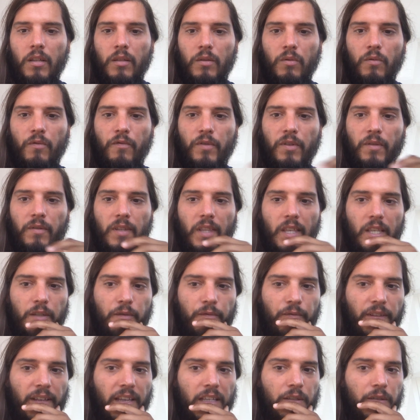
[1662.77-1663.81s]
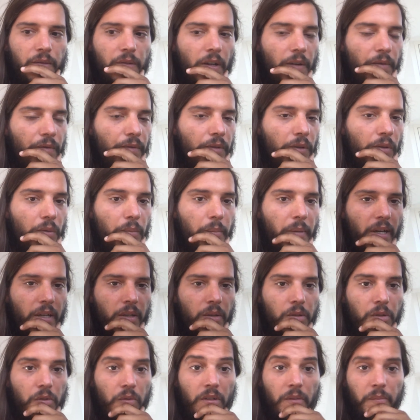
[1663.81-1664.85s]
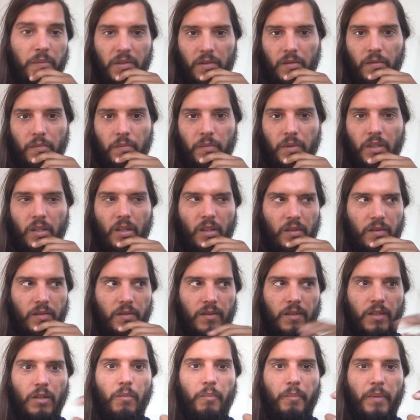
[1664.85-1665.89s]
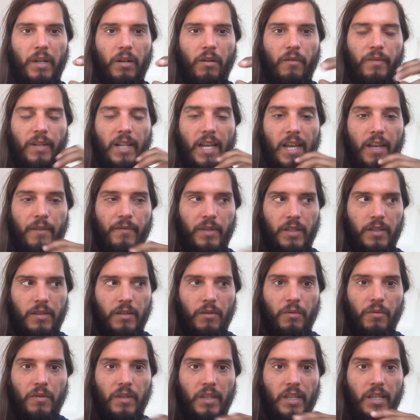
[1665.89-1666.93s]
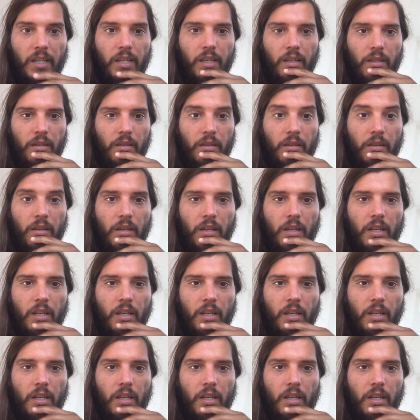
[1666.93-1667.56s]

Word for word: To f- these flames are fueled by your dreams, because still part of life is still there